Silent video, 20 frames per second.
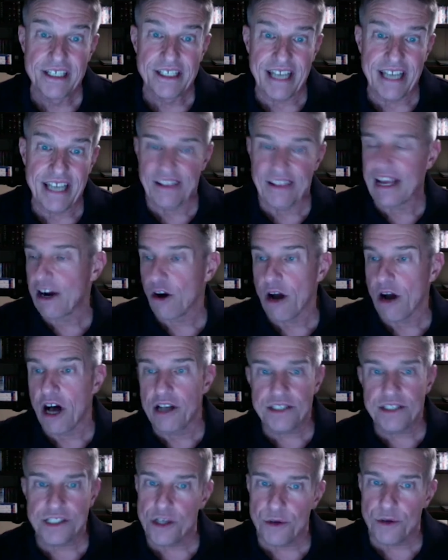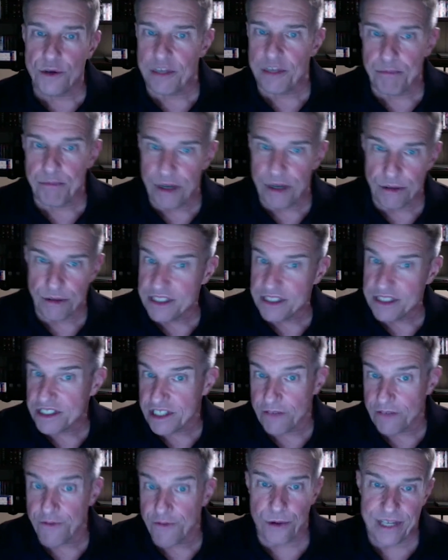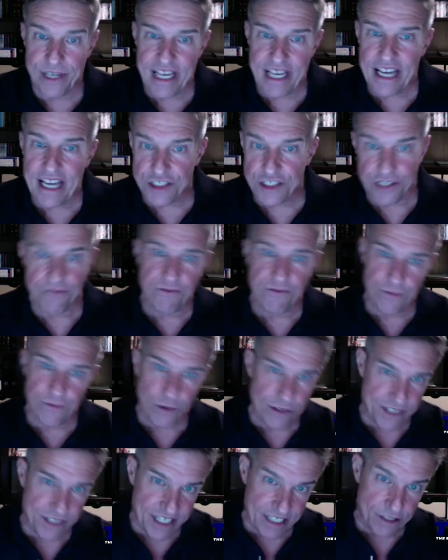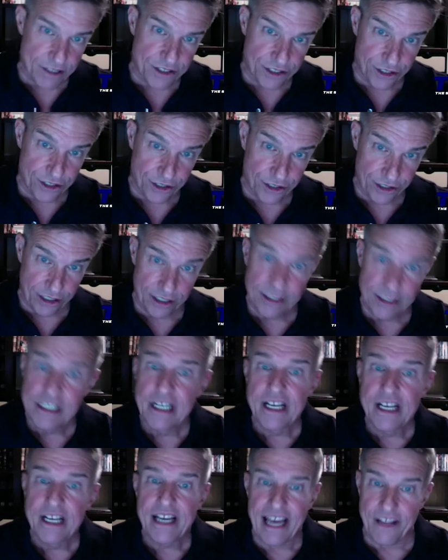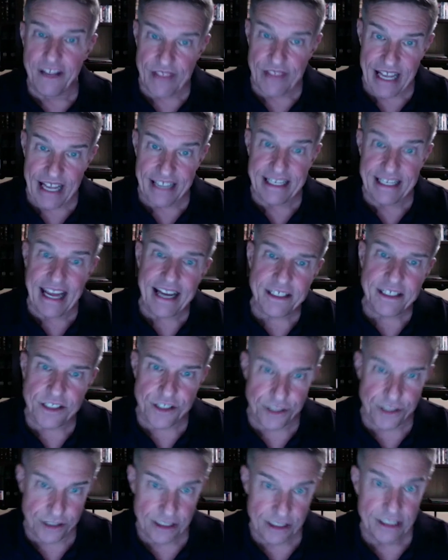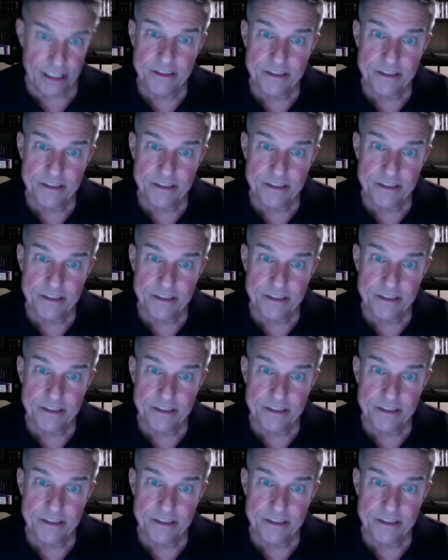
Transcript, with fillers: And there are also components of creation, first internal and then external,